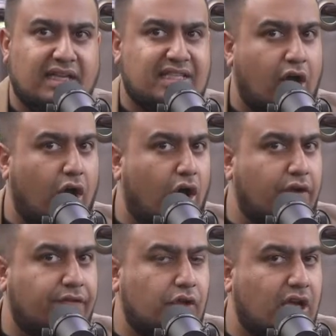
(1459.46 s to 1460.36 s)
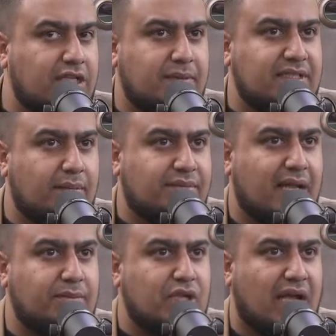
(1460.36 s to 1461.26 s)
Is it hard for your husband
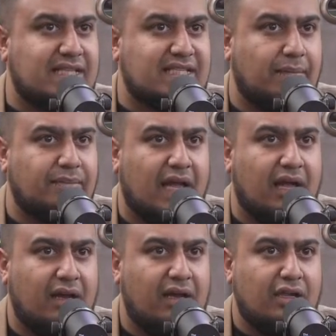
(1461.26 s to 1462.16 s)
sometimes to accept that